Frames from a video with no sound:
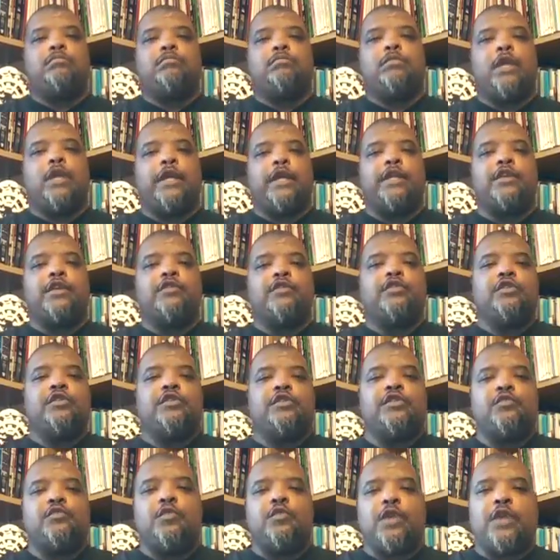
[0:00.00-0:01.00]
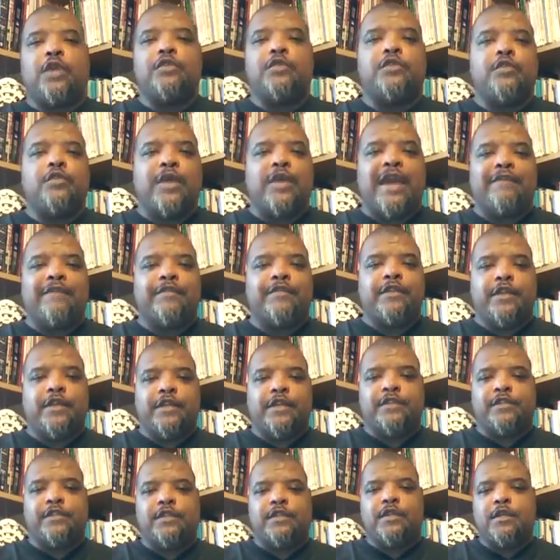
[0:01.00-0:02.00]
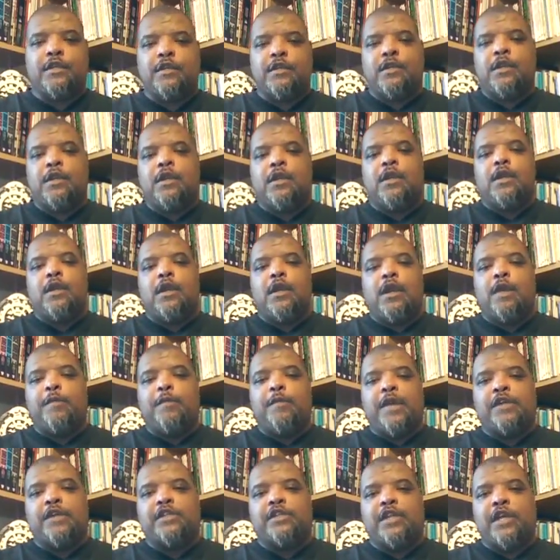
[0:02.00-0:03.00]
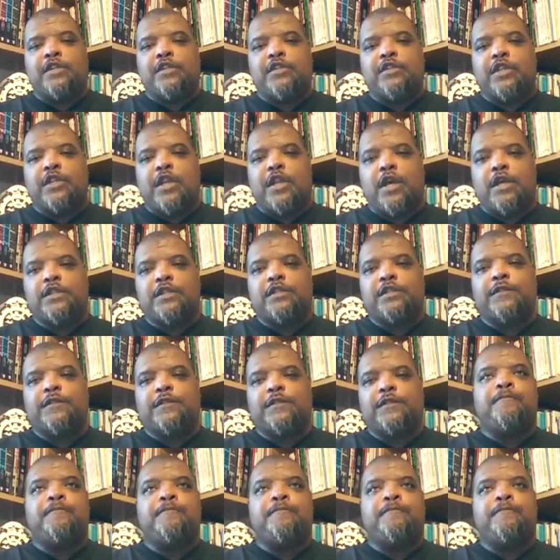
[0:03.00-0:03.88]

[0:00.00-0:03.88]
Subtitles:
like you just go to an advertised martial arts class.